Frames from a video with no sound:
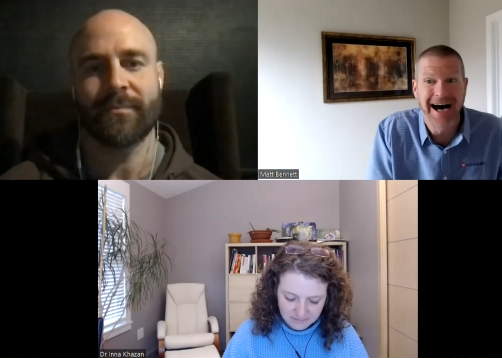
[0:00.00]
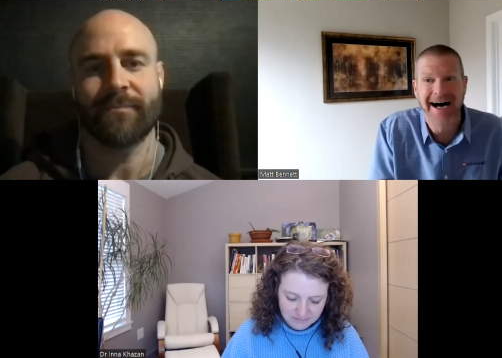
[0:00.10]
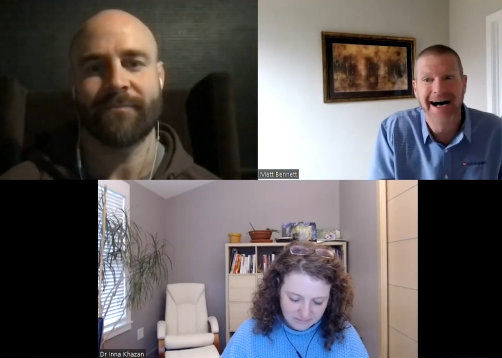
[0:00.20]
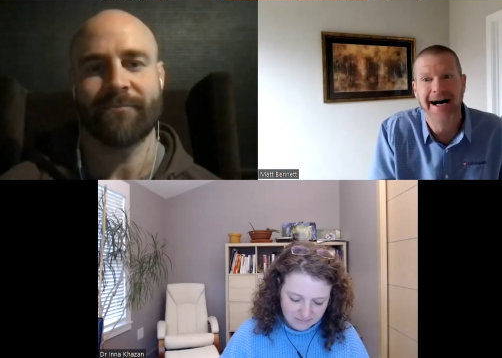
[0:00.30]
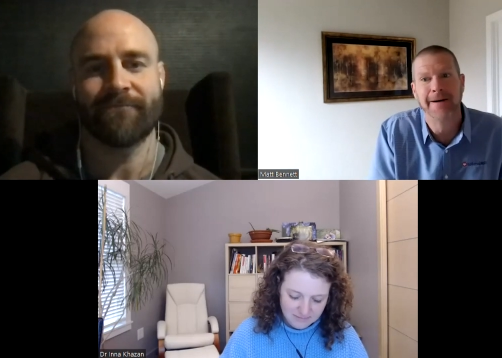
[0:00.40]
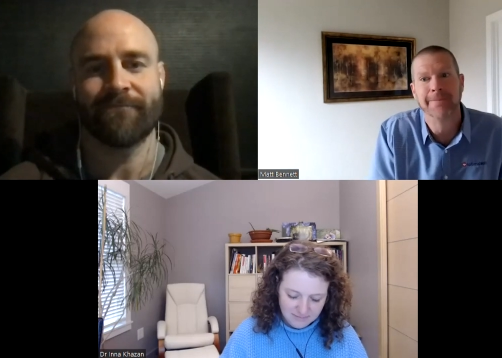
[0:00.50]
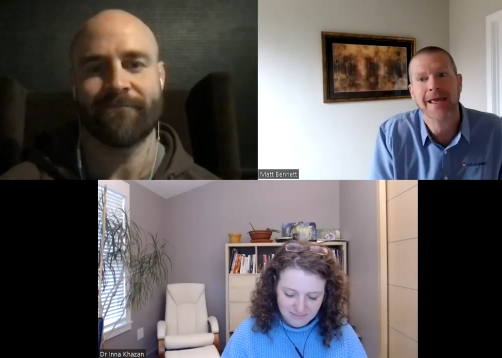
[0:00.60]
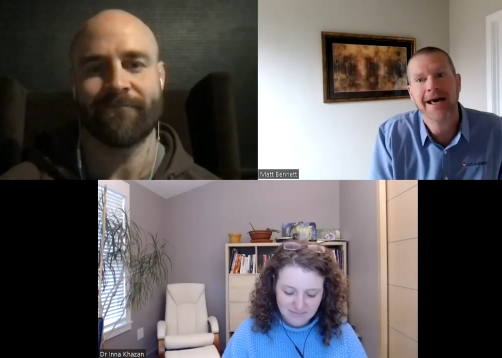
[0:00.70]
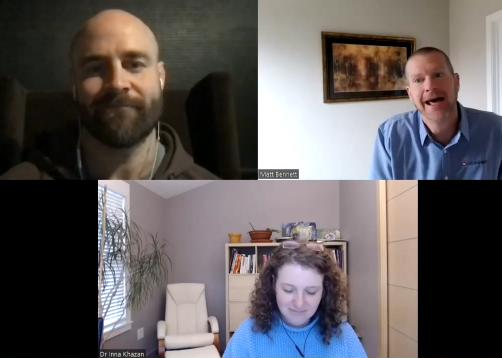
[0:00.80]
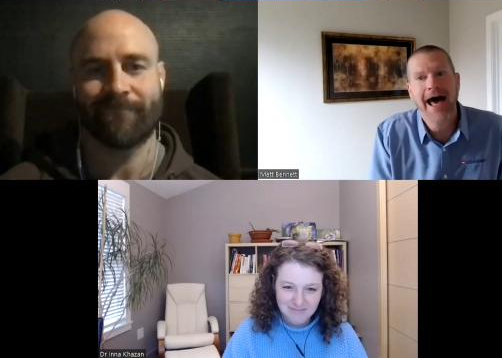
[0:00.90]

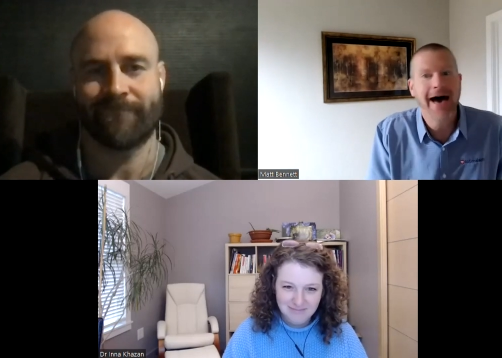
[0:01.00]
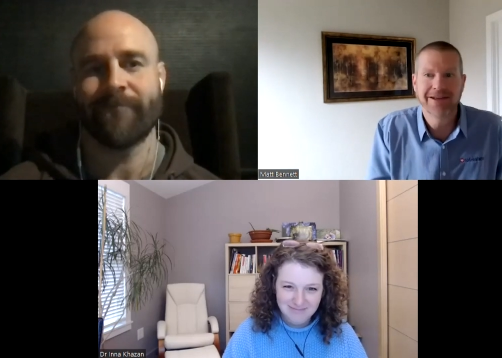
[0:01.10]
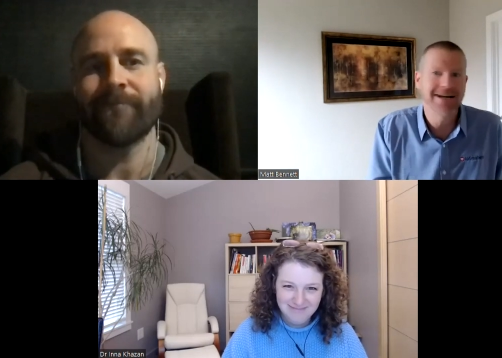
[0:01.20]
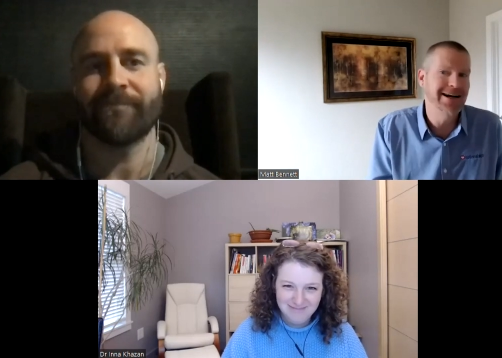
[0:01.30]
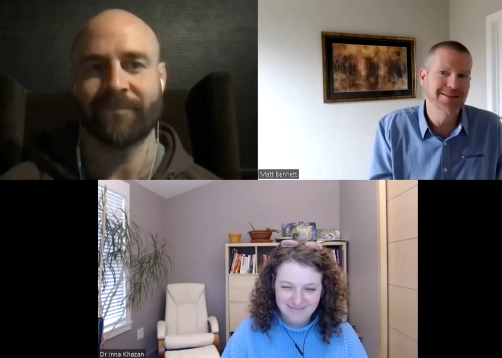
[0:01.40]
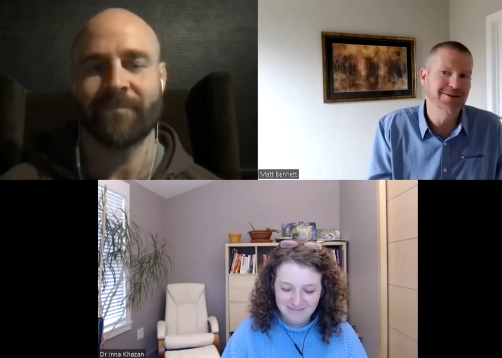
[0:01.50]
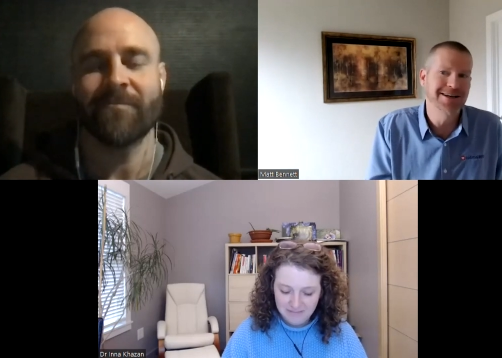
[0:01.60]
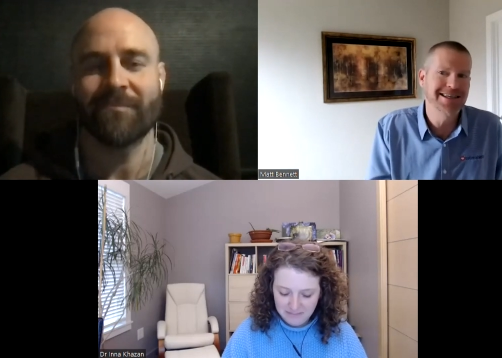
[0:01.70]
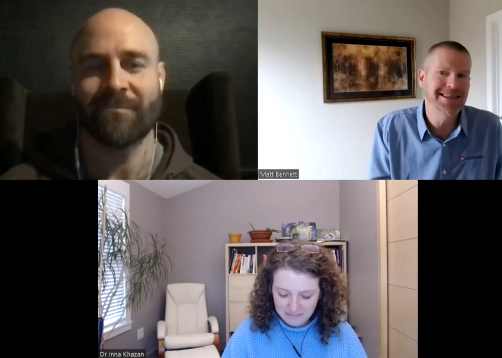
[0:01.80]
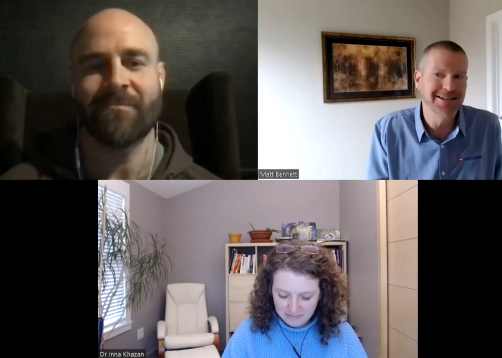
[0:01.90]
Speaker 1: Having it at
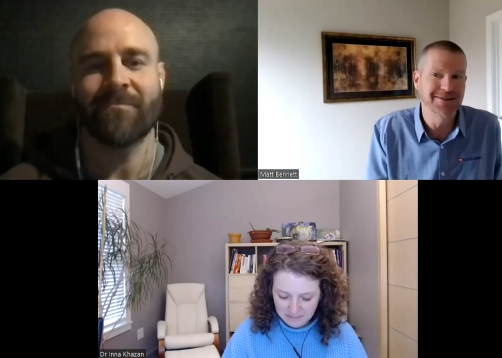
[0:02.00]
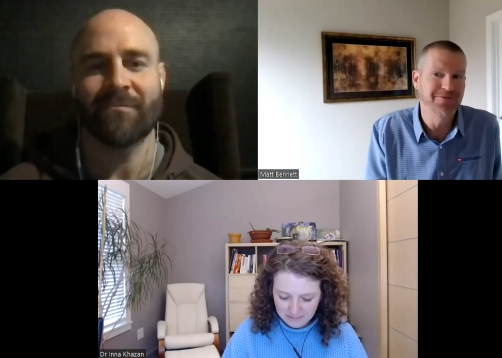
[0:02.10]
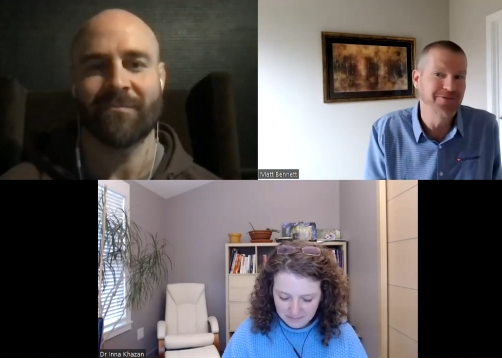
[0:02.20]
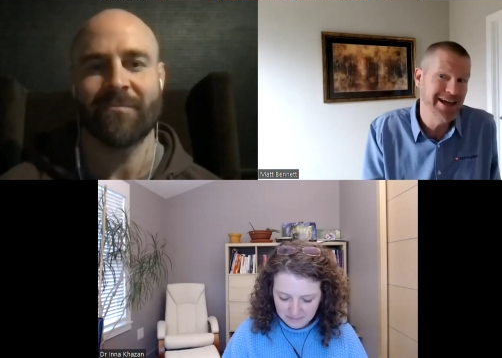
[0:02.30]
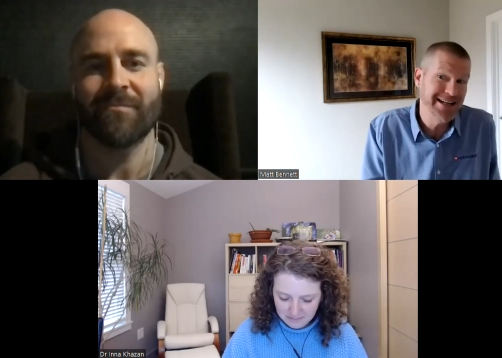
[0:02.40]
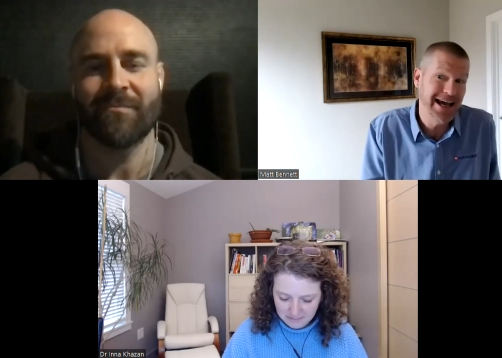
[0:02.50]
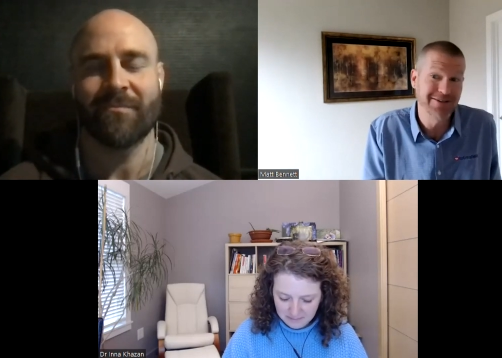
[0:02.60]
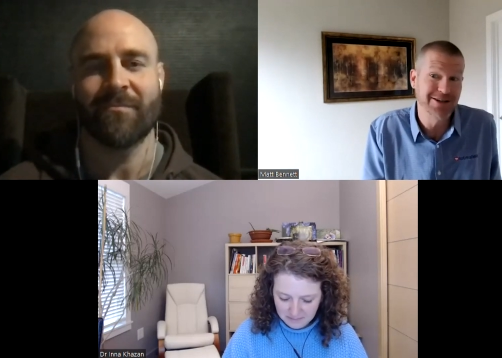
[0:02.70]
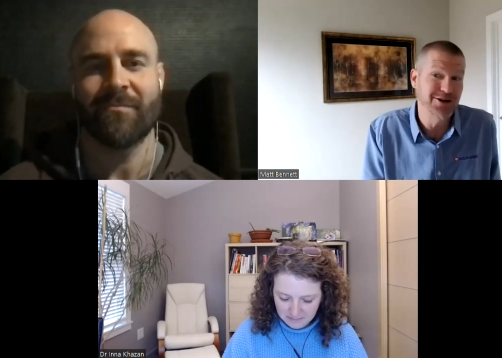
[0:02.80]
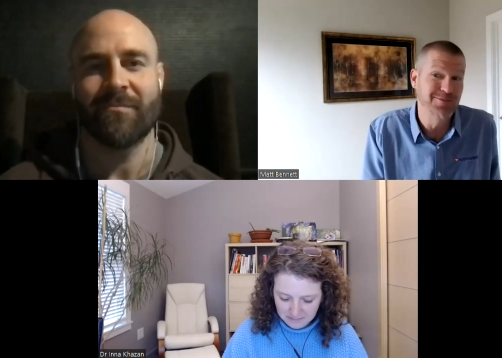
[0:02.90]
30,000 feet,
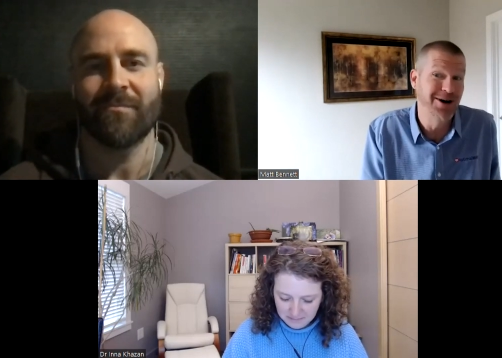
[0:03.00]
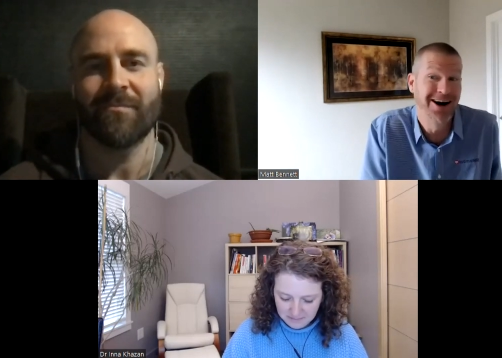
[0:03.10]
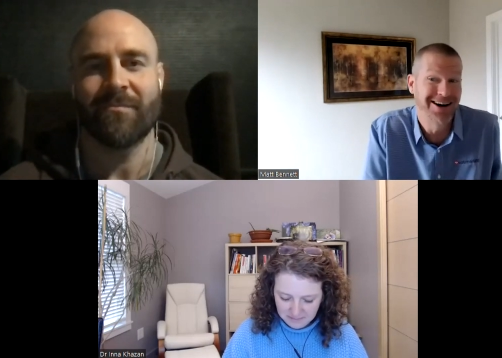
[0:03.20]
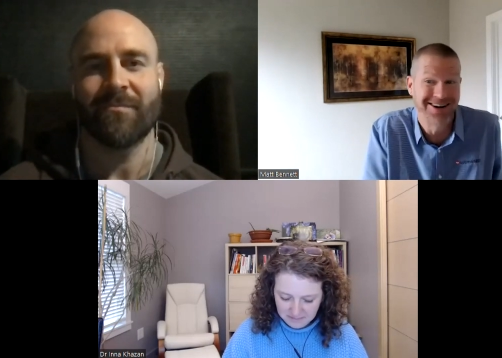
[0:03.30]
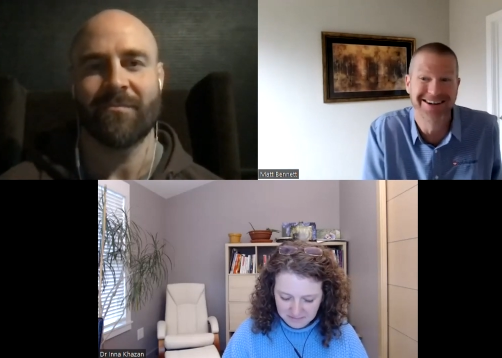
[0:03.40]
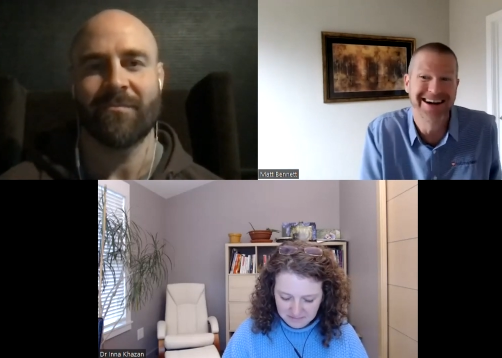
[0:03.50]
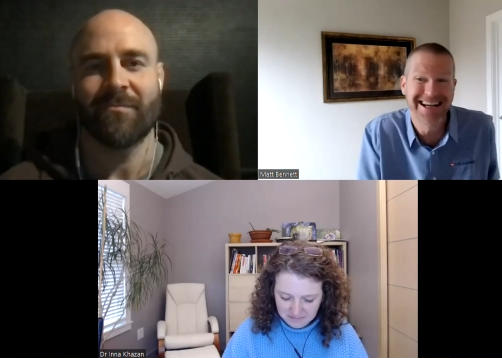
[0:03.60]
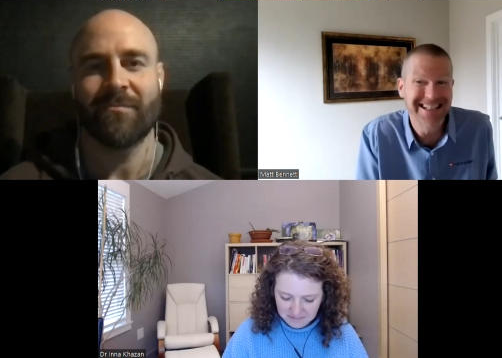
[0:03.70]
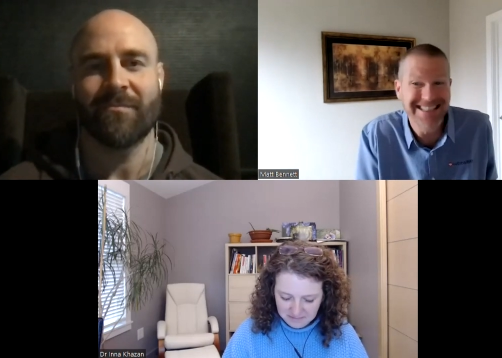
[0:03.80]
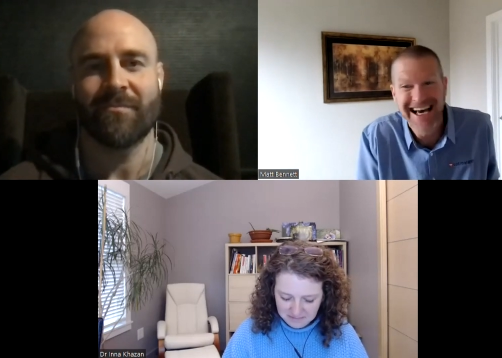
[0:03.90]
having two
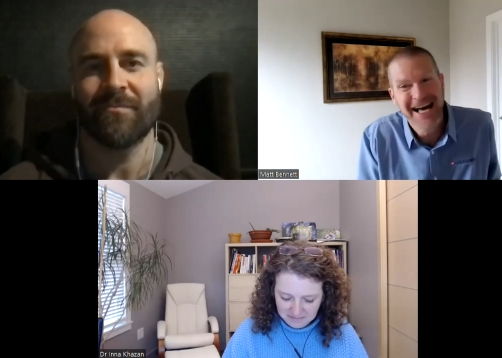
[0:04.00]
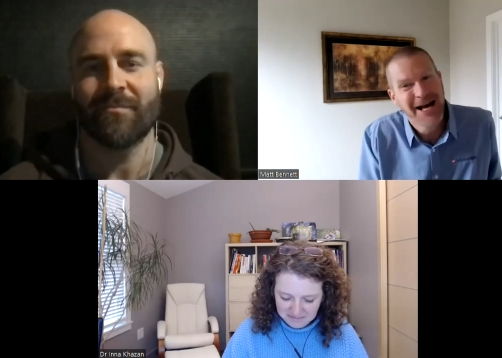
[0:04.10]
margaritas,